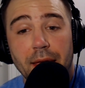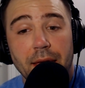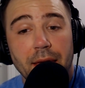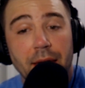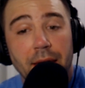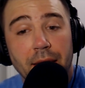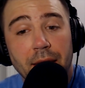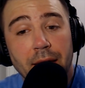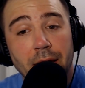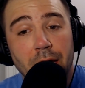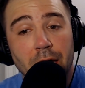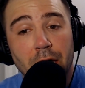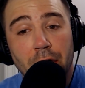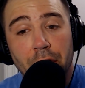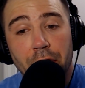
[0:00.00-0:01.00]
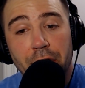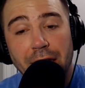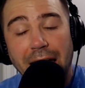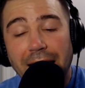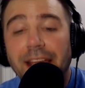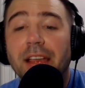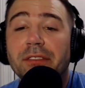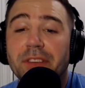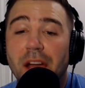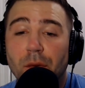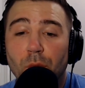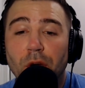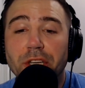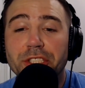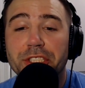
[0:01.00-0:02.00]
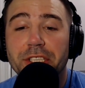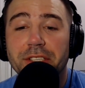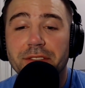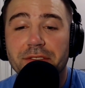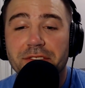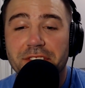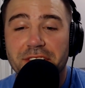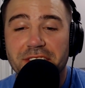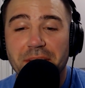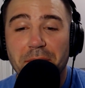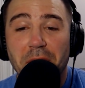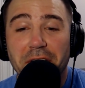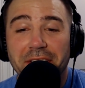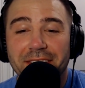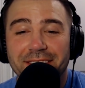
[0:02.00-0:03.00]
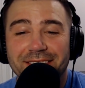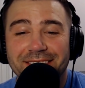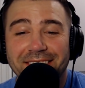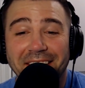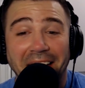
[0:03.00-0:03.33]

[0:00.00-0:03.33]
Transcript: And I have not washed it since I bought it.